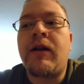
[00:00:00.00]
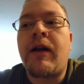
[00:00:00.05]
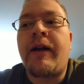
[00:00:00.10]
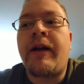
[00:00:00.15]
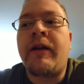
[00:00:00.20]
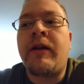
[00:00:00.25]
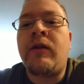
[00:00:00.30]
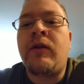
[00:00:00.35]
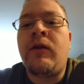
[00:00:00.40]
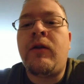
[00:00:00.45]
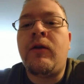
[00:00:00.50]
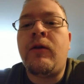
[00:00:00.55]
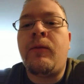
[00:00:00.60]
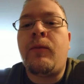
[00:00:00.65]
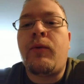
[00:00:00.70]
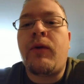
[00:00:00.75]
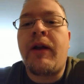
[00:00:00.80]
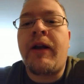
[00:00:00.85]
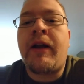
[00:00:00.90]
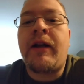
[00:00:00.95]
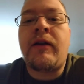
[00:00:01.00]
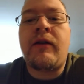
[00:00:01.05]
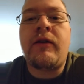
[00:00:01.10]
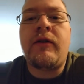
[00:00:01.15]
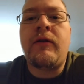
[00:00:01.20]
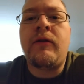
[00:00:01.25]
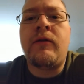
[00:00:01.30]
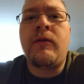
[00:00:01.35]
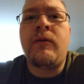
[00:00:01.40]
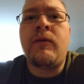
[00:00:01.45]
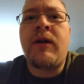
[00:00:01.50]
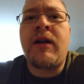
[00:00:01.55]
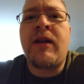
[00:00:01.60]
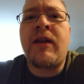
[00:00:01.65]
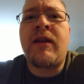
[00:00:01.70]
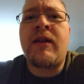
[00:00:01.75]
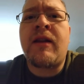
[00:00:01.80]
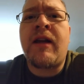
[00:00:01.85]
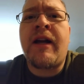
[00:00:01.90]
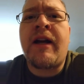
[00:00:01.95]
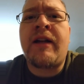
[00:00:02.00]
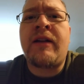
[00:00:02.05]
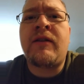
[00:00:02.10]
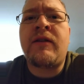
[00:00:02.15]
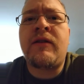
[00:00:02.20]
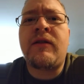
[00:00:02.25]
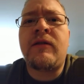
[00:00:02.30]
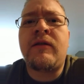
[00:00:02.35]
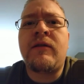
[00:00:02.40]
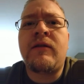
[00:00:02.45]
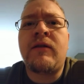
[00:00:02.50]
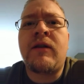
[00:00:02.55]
I do plan to get that